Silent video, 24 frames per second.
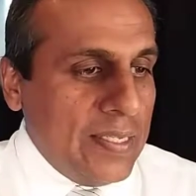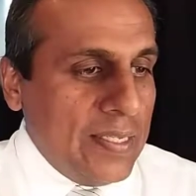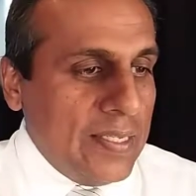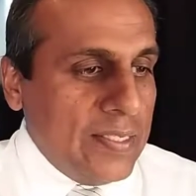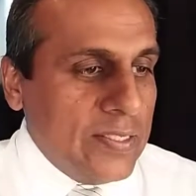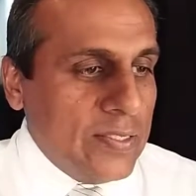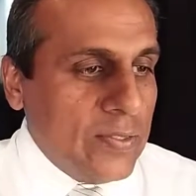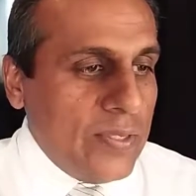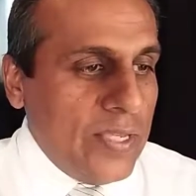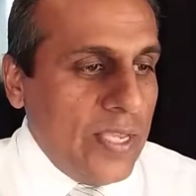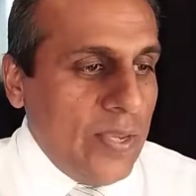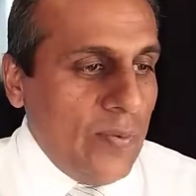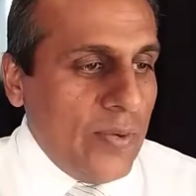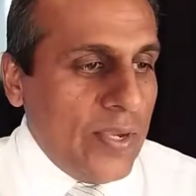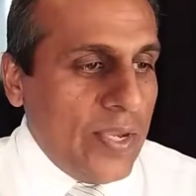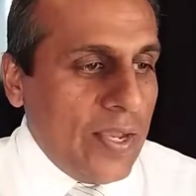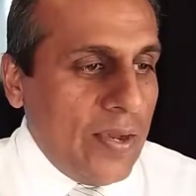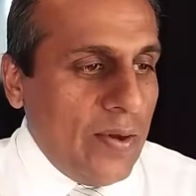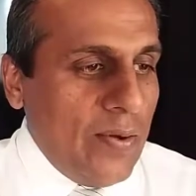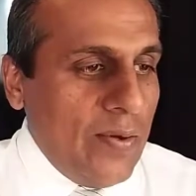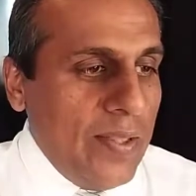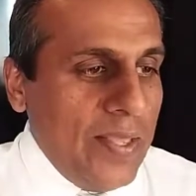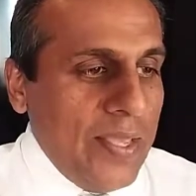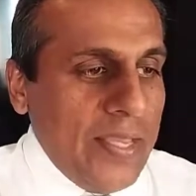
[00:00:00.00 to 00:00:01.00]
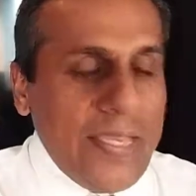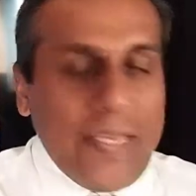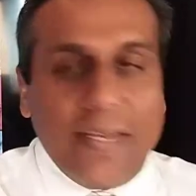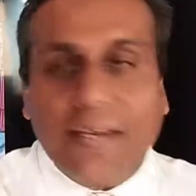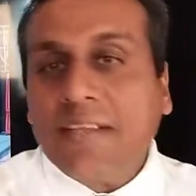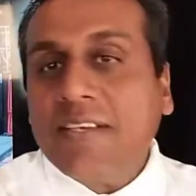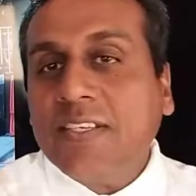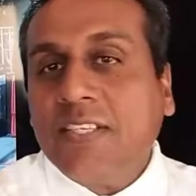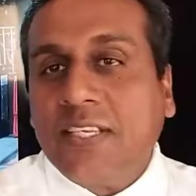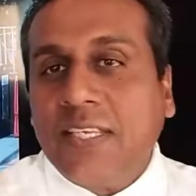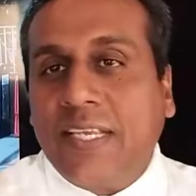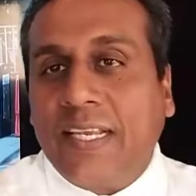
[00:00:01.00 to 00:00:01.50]
So here we go.
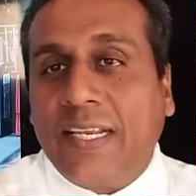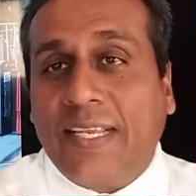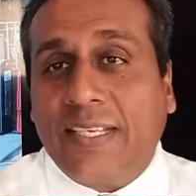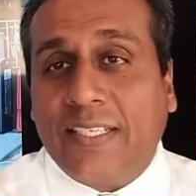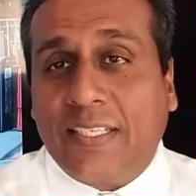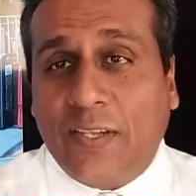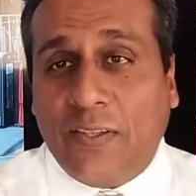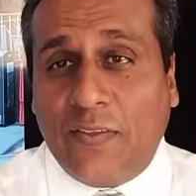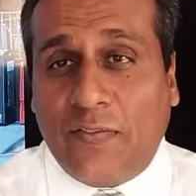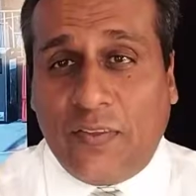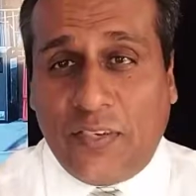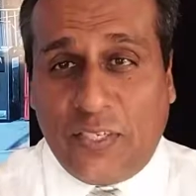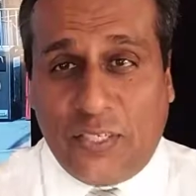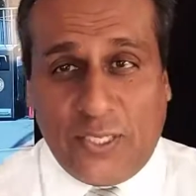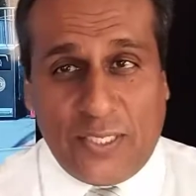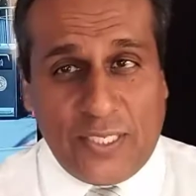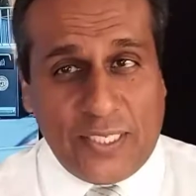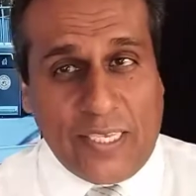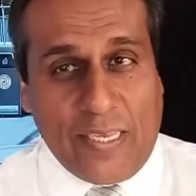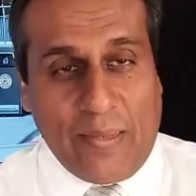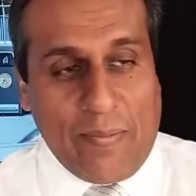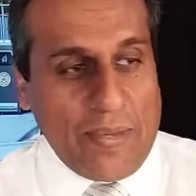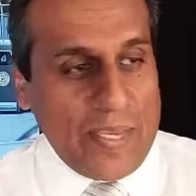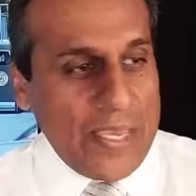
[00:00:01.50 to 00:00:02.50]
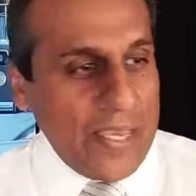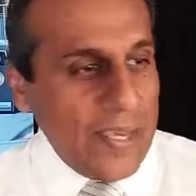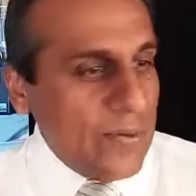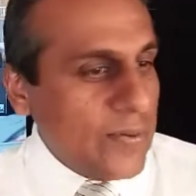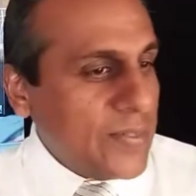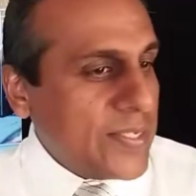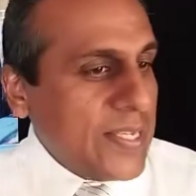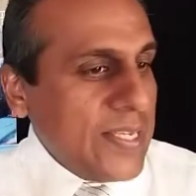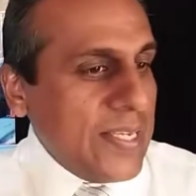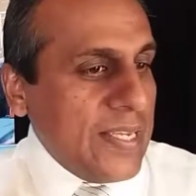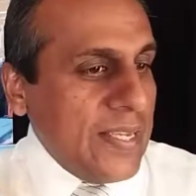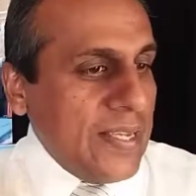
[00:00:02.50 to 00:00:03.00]
These are the elected officials coming
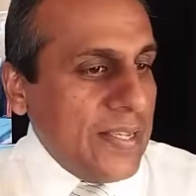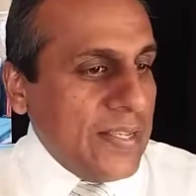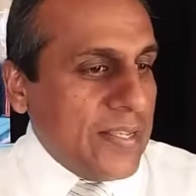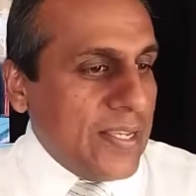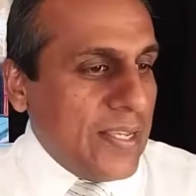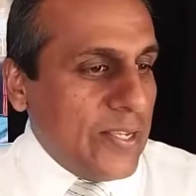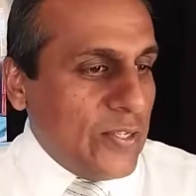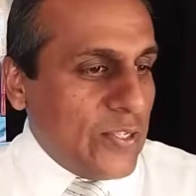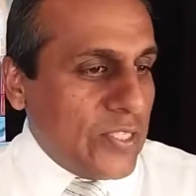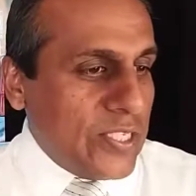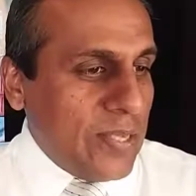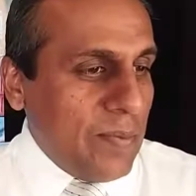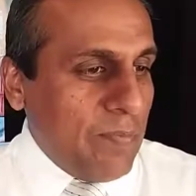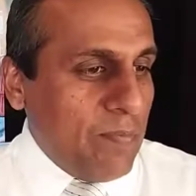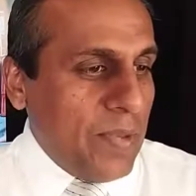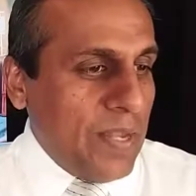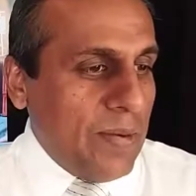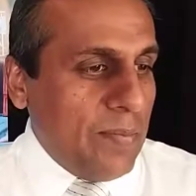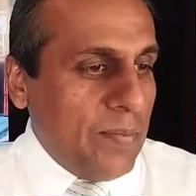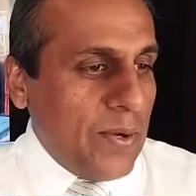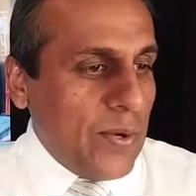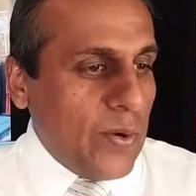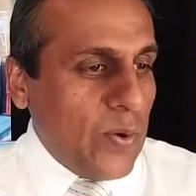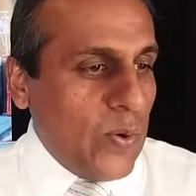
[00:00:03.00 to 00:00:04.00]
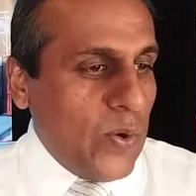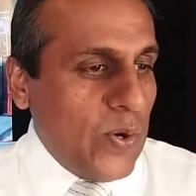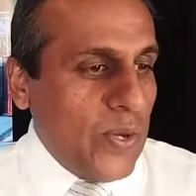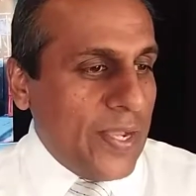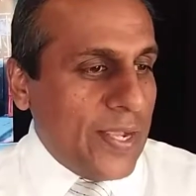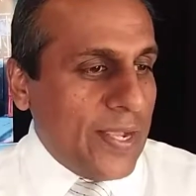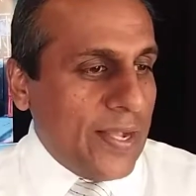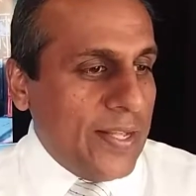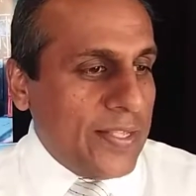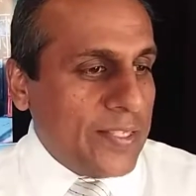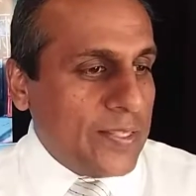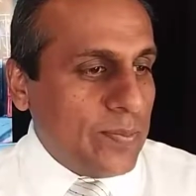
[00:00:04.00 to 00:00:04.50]
out. Here you see Bill McCoy,
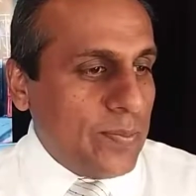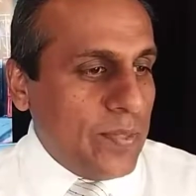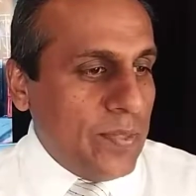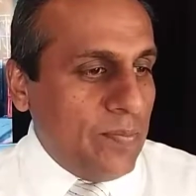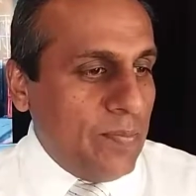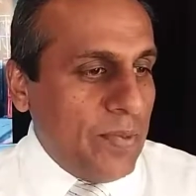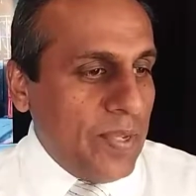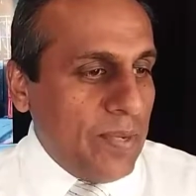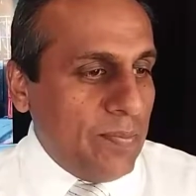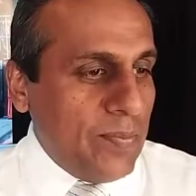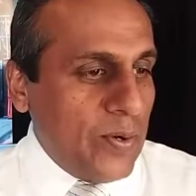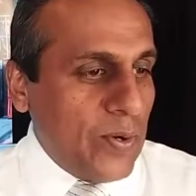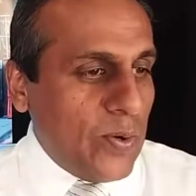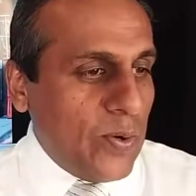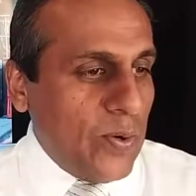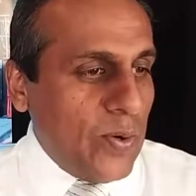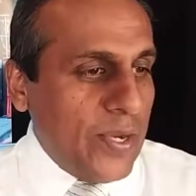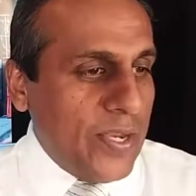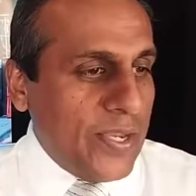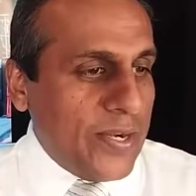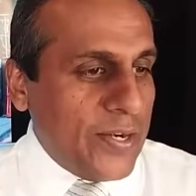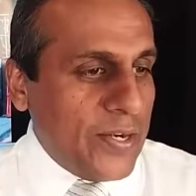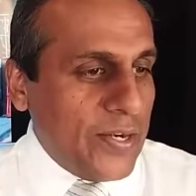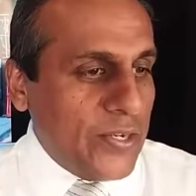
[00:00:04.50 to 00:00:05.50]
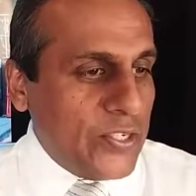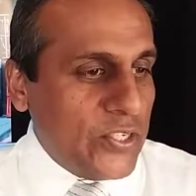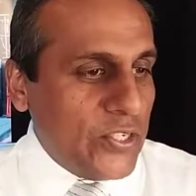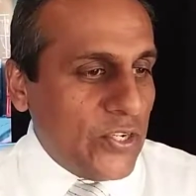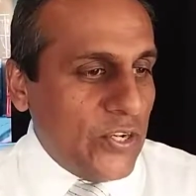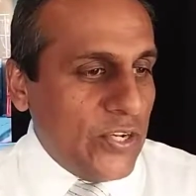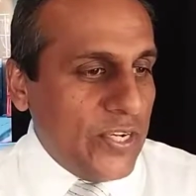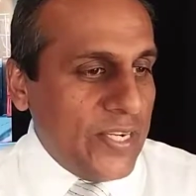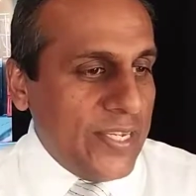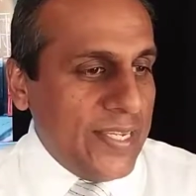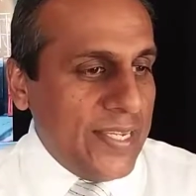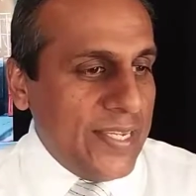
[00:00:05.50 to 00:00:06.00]
Councilman Bill McCoy, and an
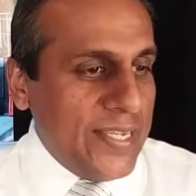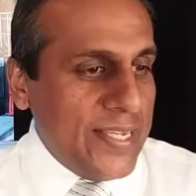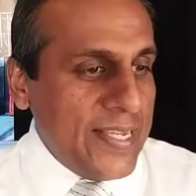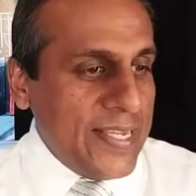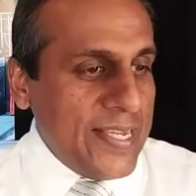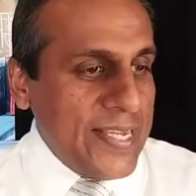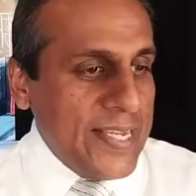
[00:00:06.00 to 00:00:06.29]
attorney.